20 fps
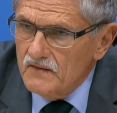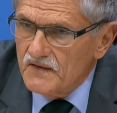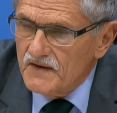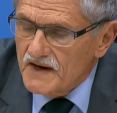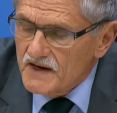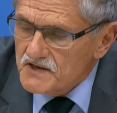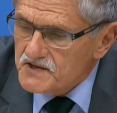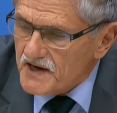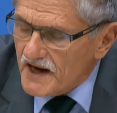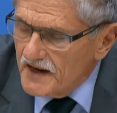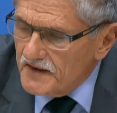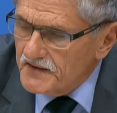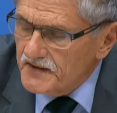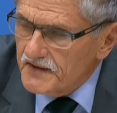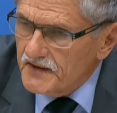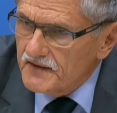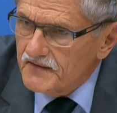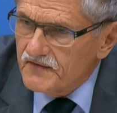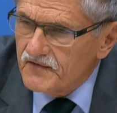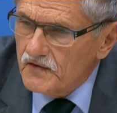the Danish
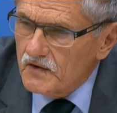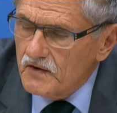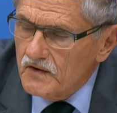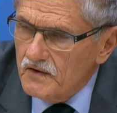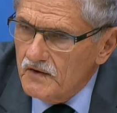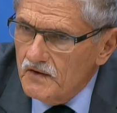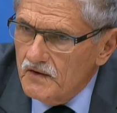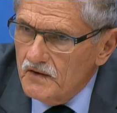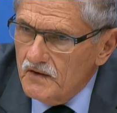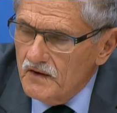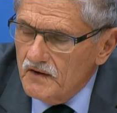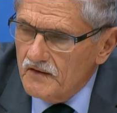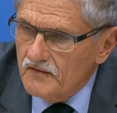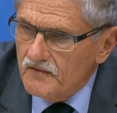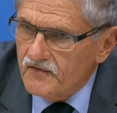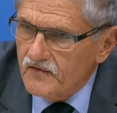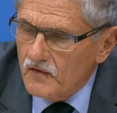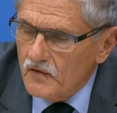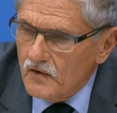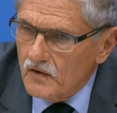candidate for uh,
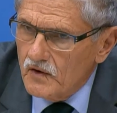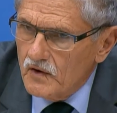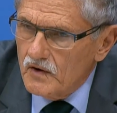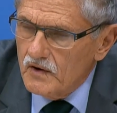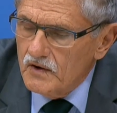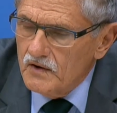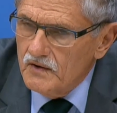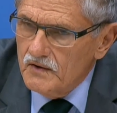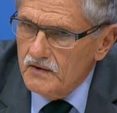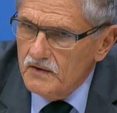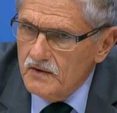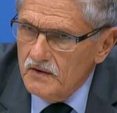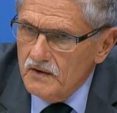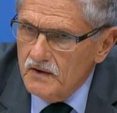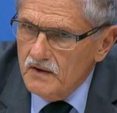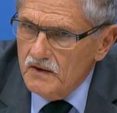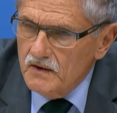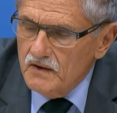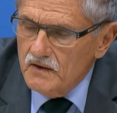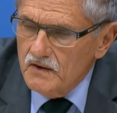for
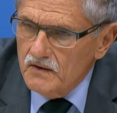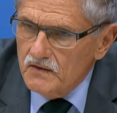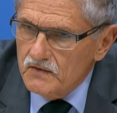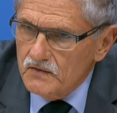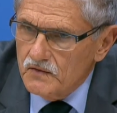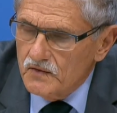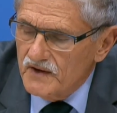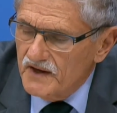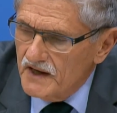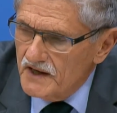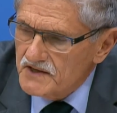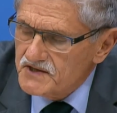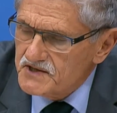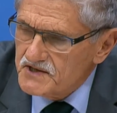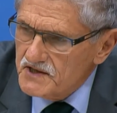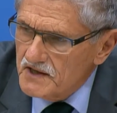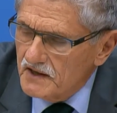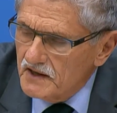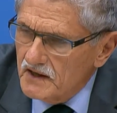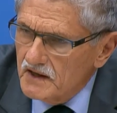
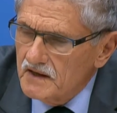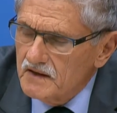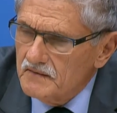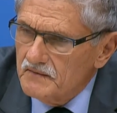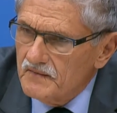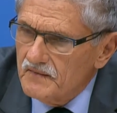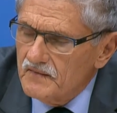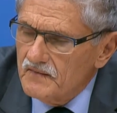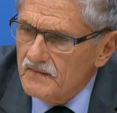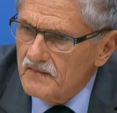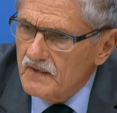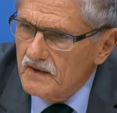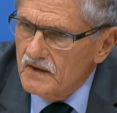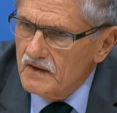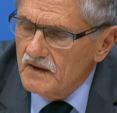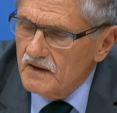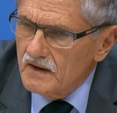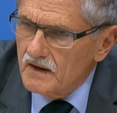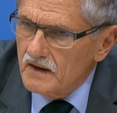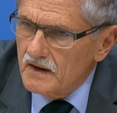UNHCR,
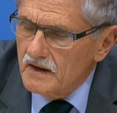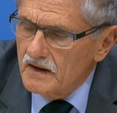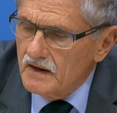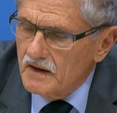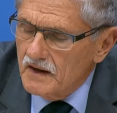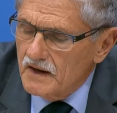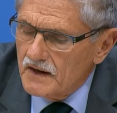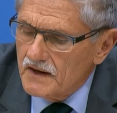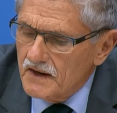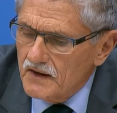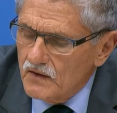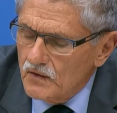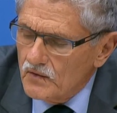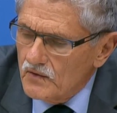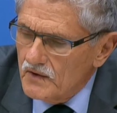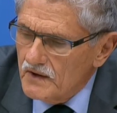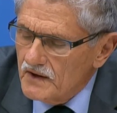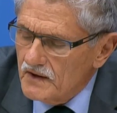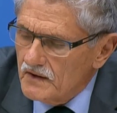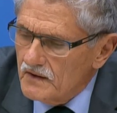uh, I can
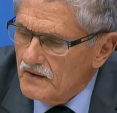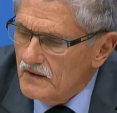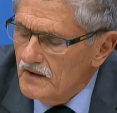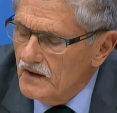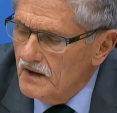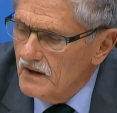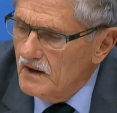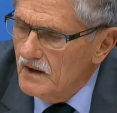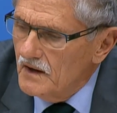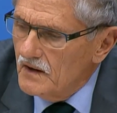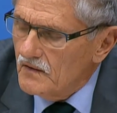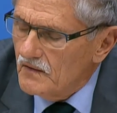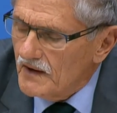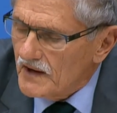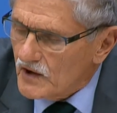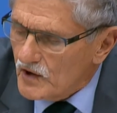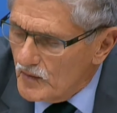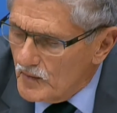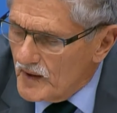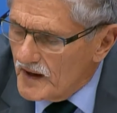only
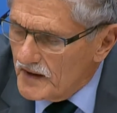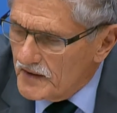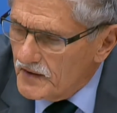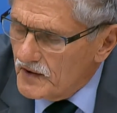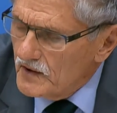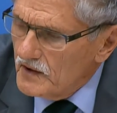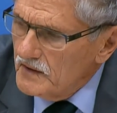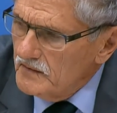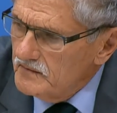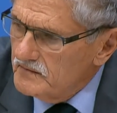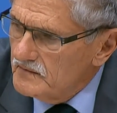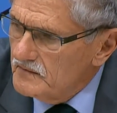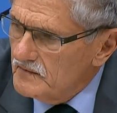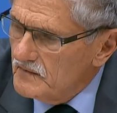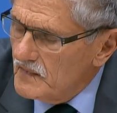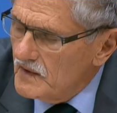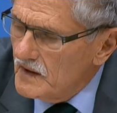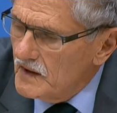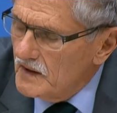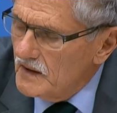recommend her.
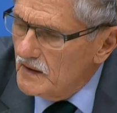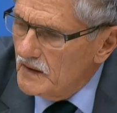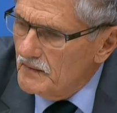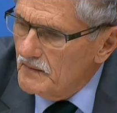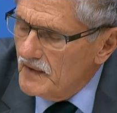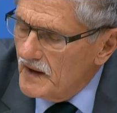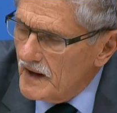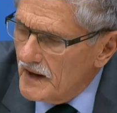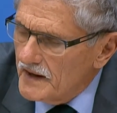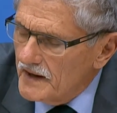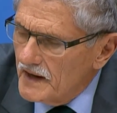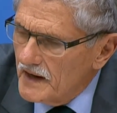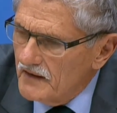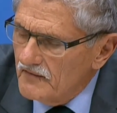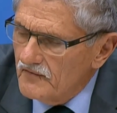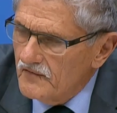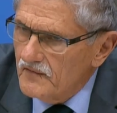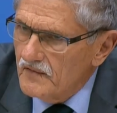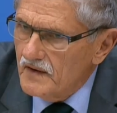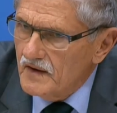Uh, I
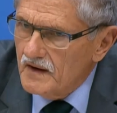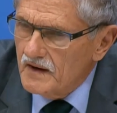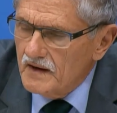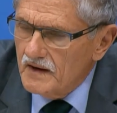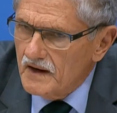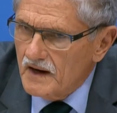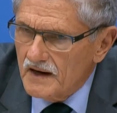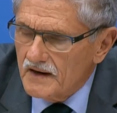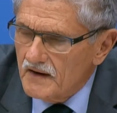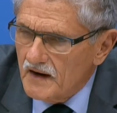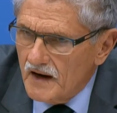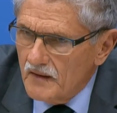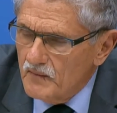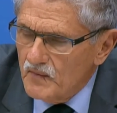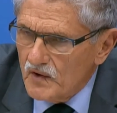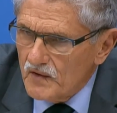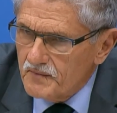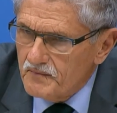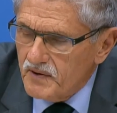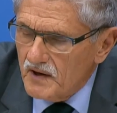have, uh, I, am
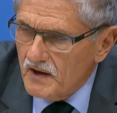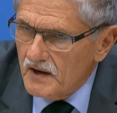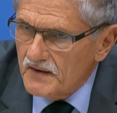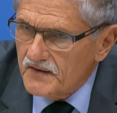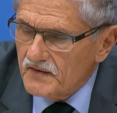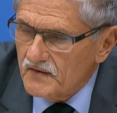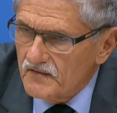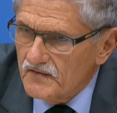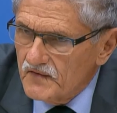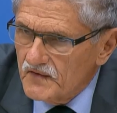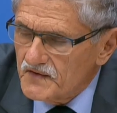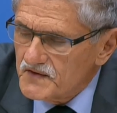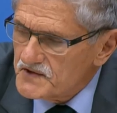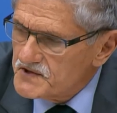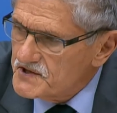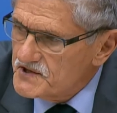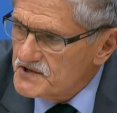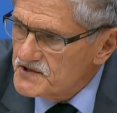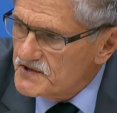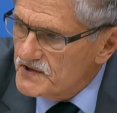not part of the
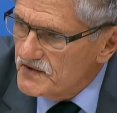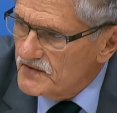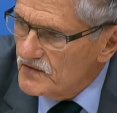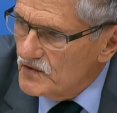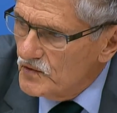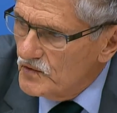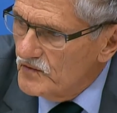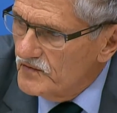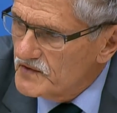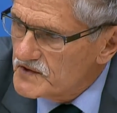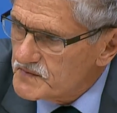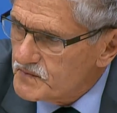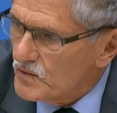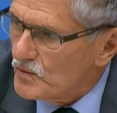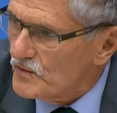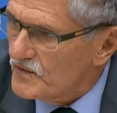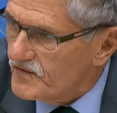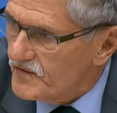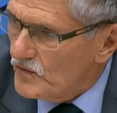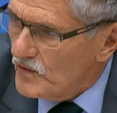decision who is
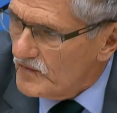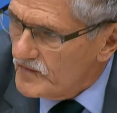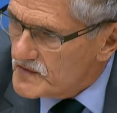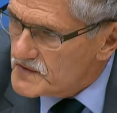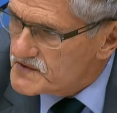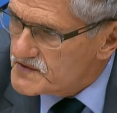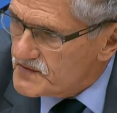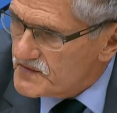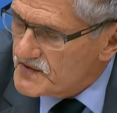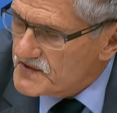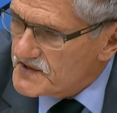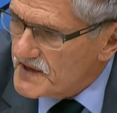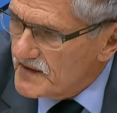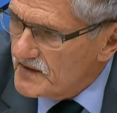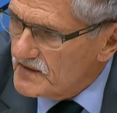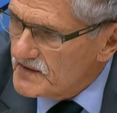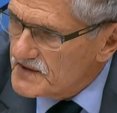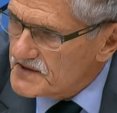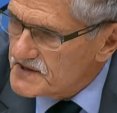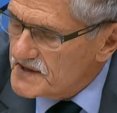brought forward to the
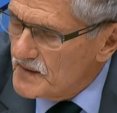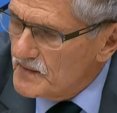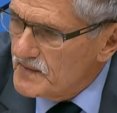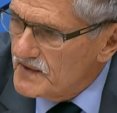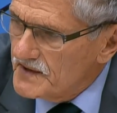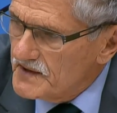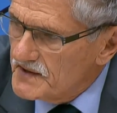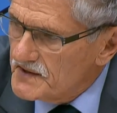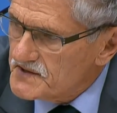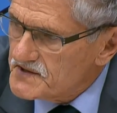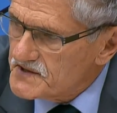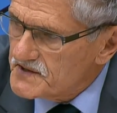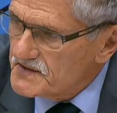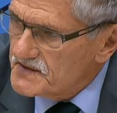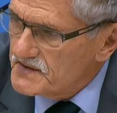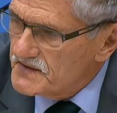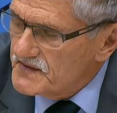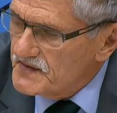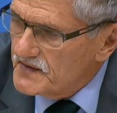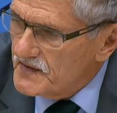General Assembly. It's
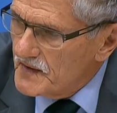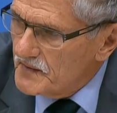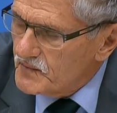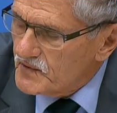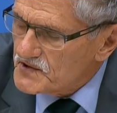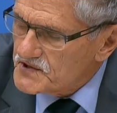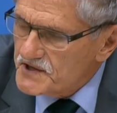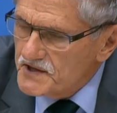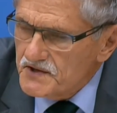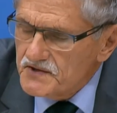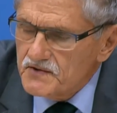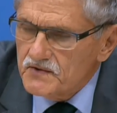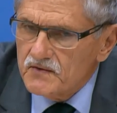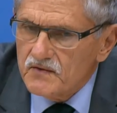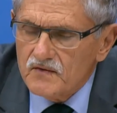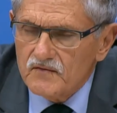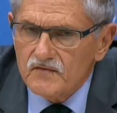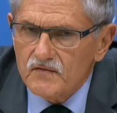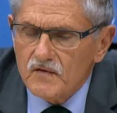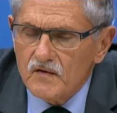a, procedure
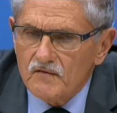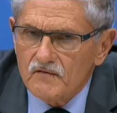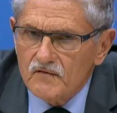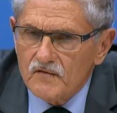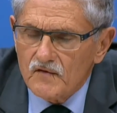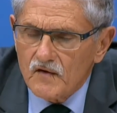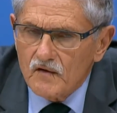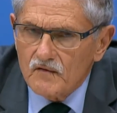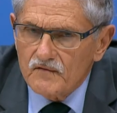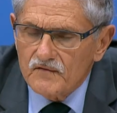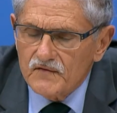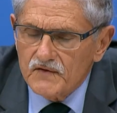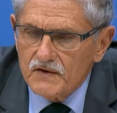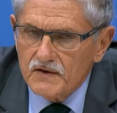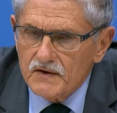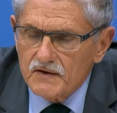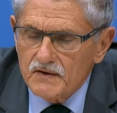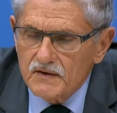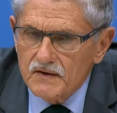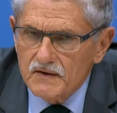of, of, of,
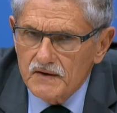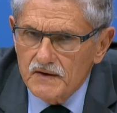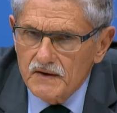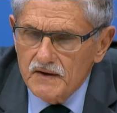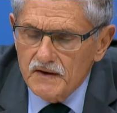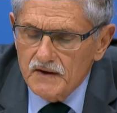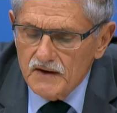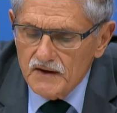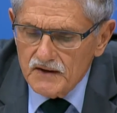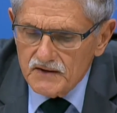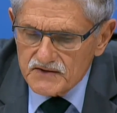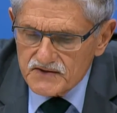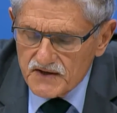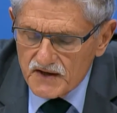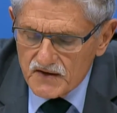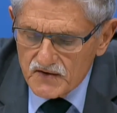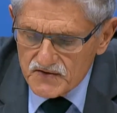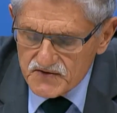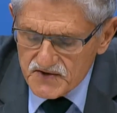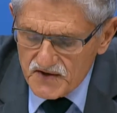the
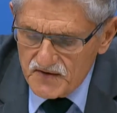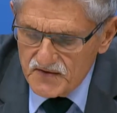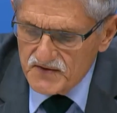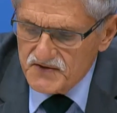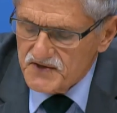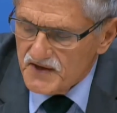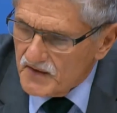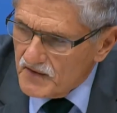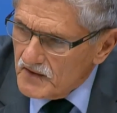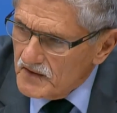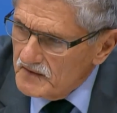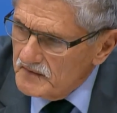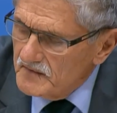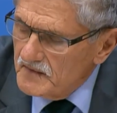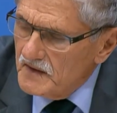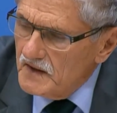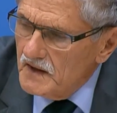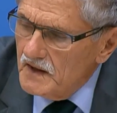Secretary General.